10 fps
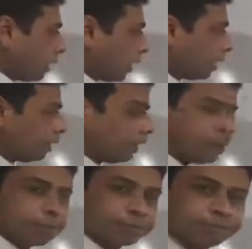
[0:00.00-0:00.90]
line.
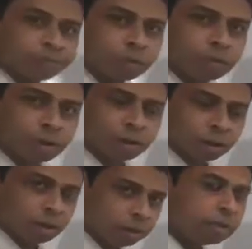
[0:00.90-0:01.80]

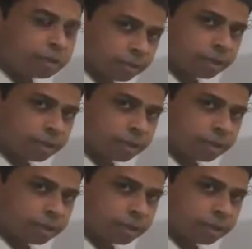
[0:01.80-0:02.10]
This is the